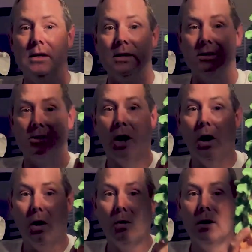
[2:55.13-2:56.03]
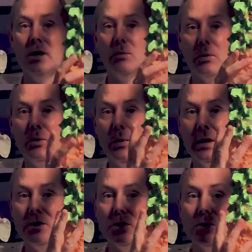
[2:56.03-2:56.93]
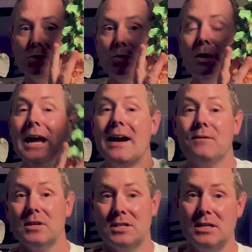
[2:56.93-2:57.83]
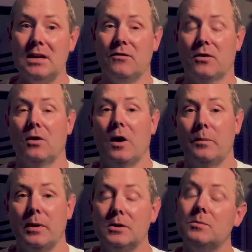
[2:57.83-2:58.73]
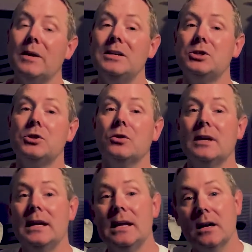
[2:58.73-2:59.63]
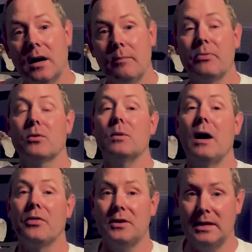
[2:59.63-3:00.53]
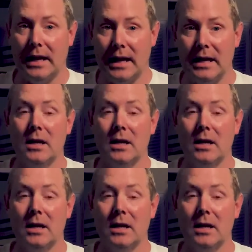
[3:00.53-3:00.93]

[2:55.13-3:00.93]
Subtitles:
So what we want to do is when you have to sit for long periods, make sure you're getting up throughout the day